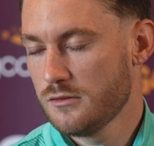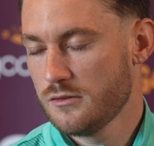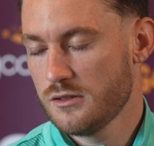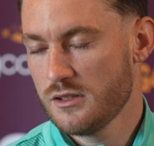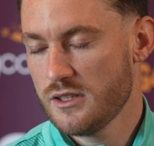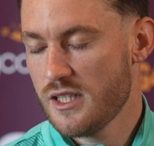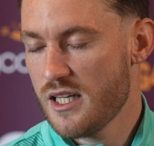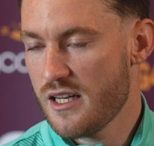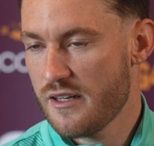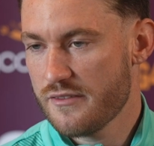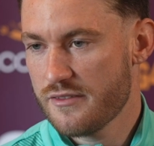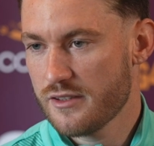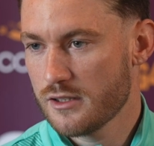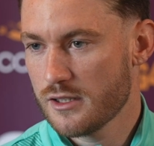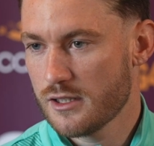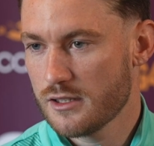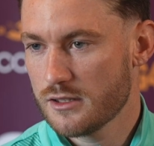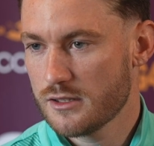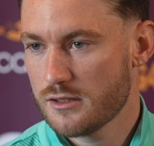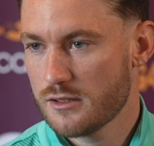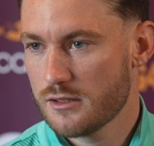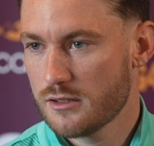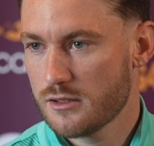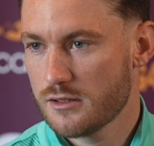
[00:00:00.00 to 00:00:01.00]
Yeah, I think
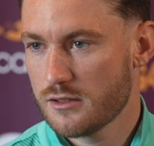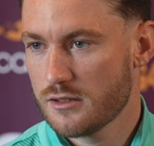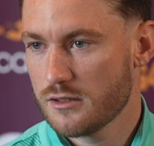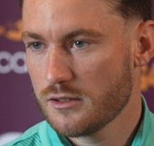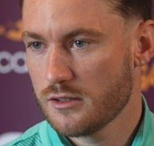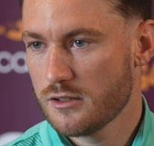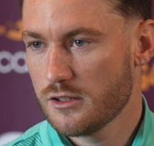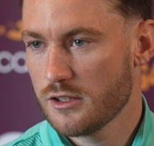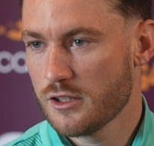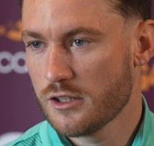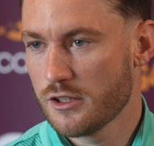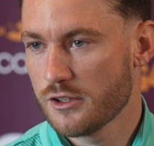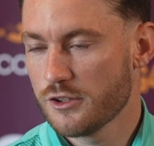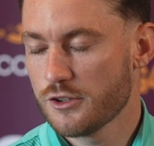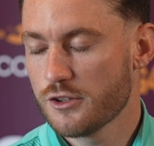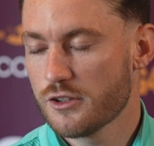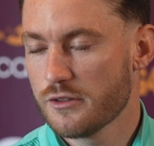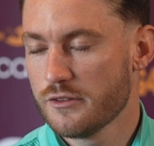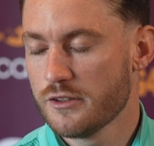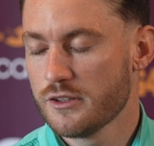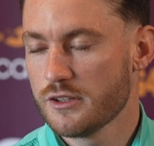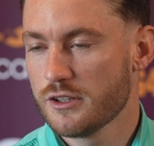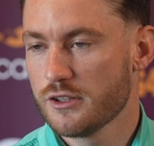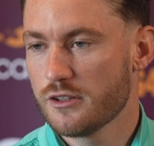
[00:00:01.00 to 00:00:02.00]
that's, you know, you
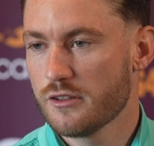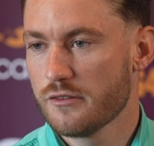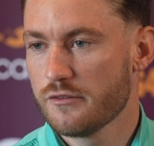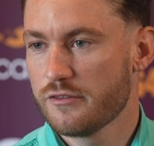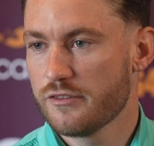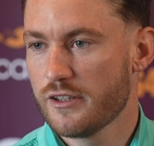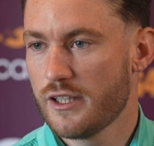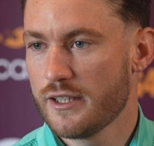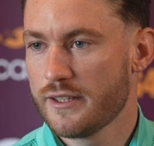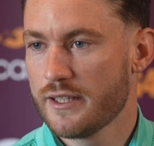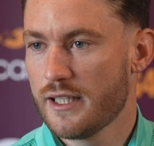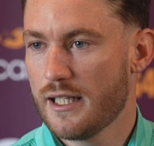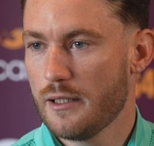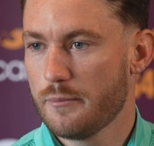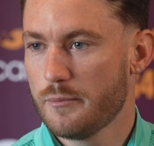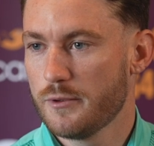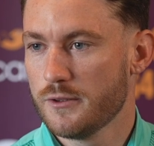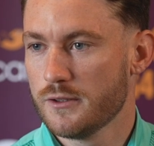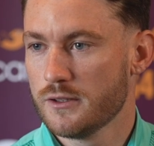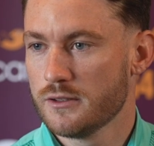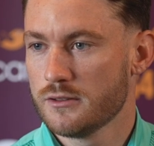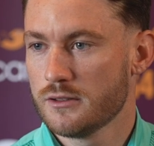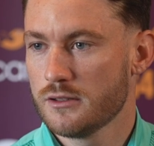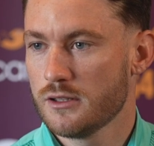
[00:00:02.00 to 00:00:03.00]
can find that
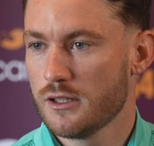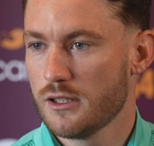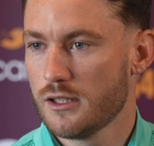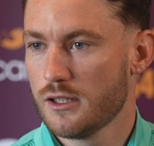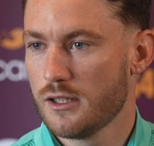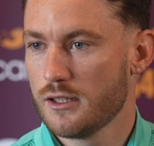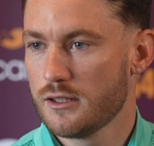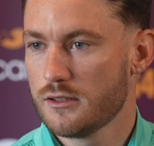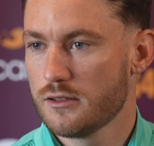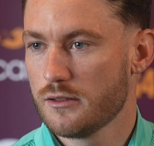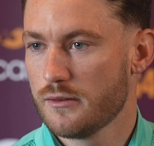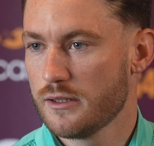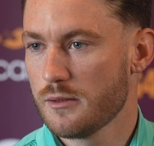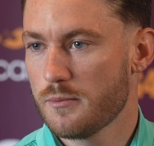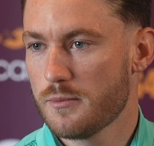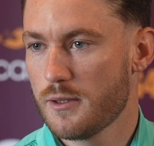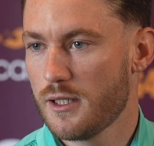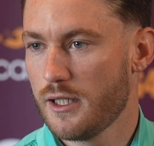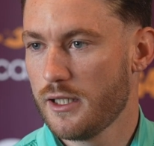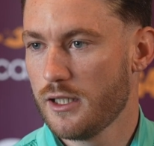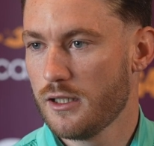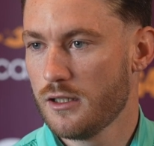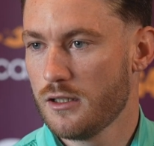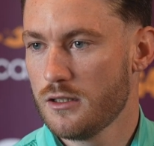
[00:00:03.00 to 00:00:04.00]
happen to any
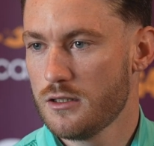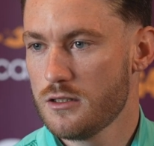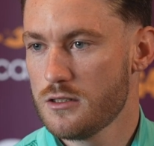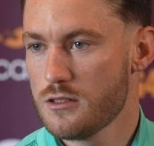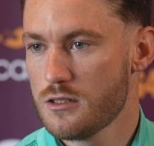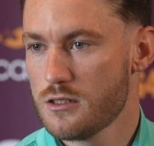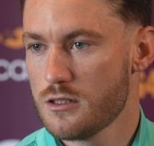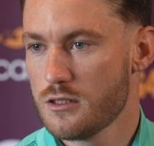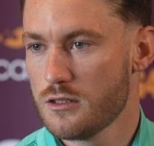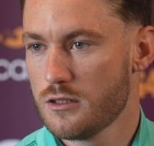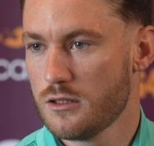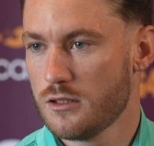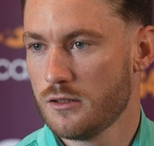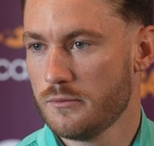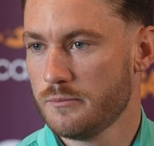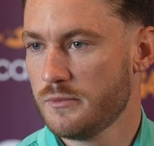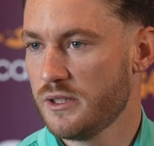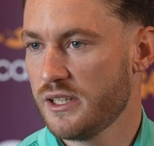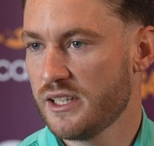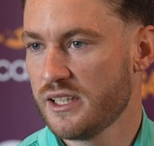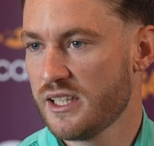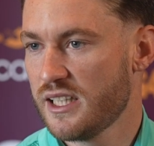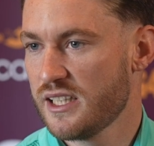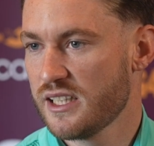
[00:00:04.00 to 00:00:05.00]
player
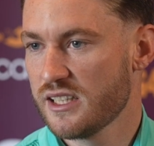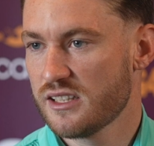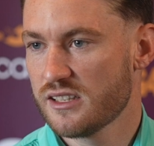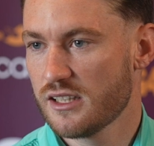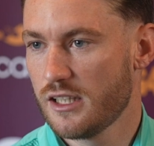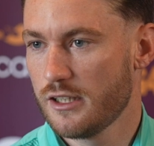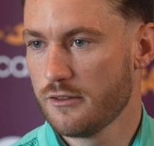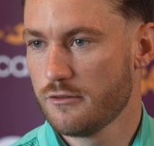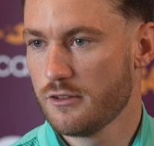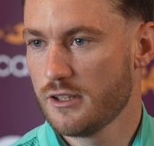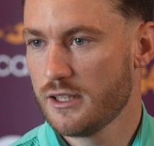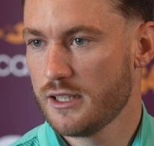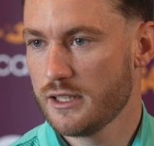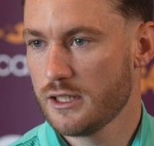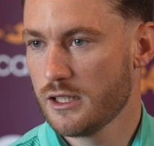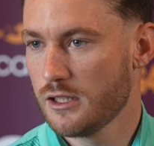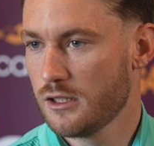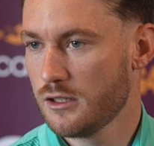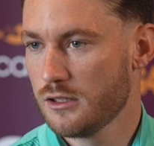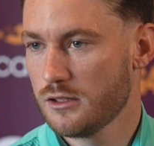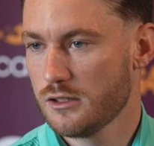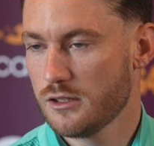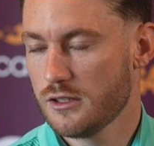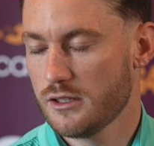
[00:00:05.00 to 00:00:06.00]
in any side,
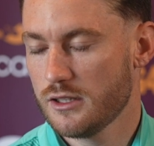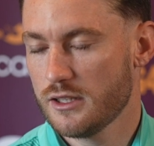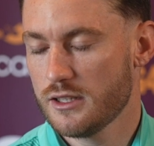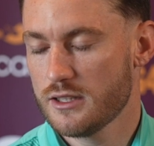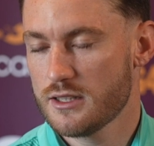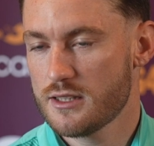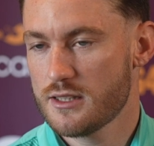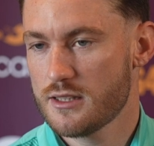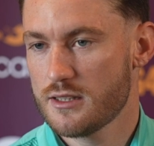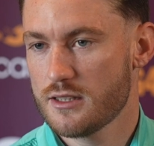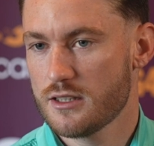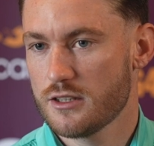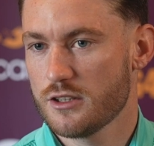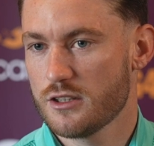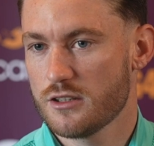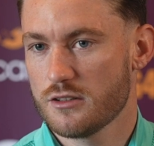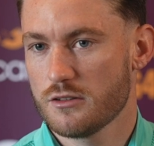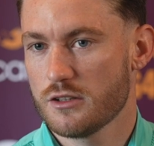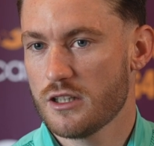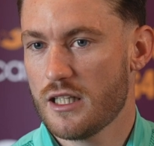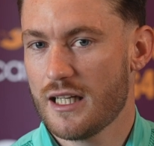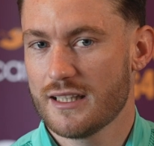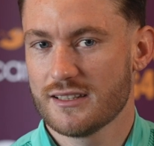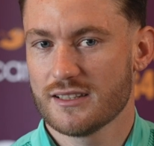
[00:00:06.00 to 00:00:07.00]
really. It's,
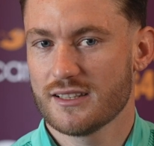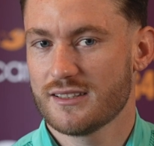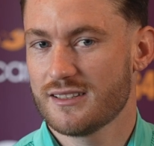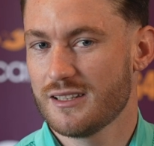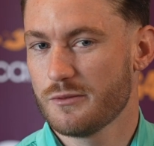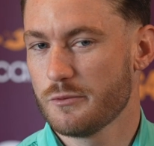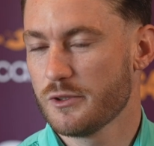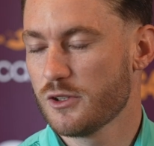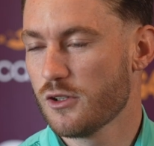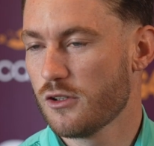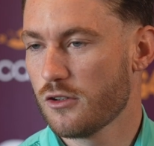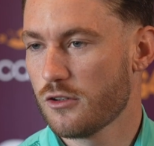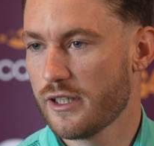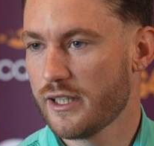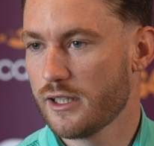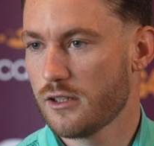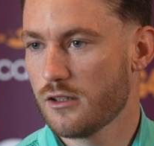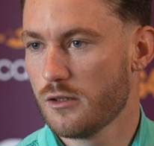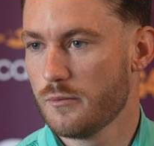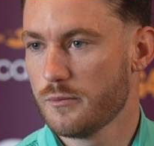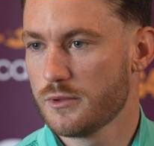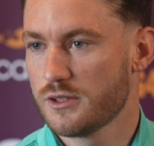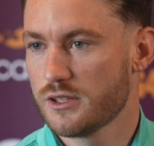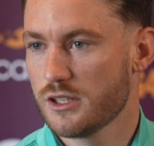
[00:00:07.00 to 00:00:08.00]
as I said, we've got
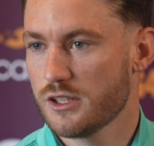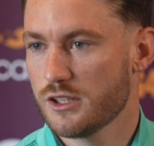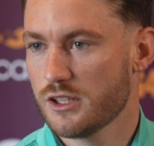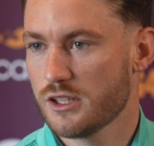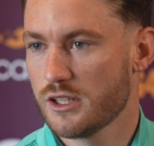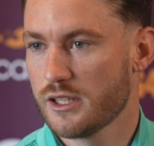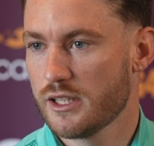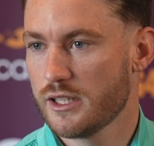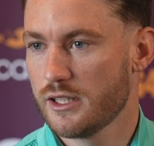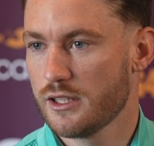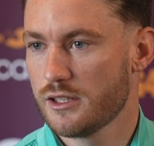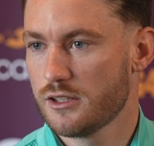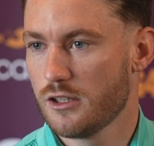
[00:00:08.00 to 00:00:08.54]
great competition here.